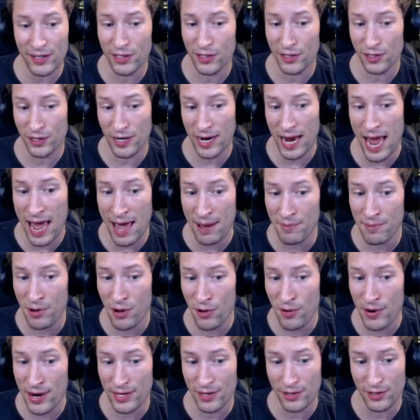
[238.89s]
your
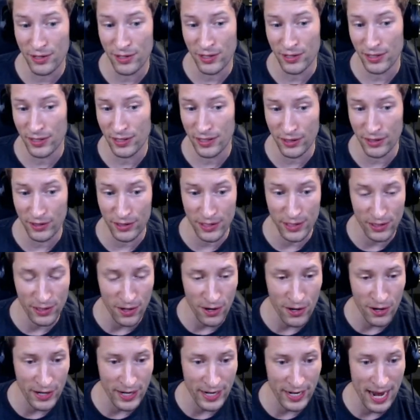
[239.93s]
ammo and your
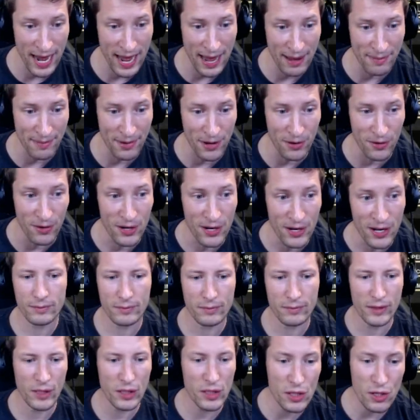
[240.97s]
starting ammo.
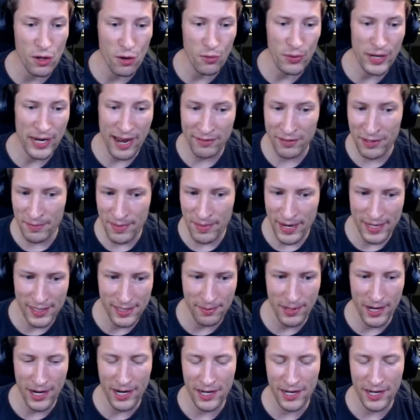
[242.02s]
So we have to make some kind of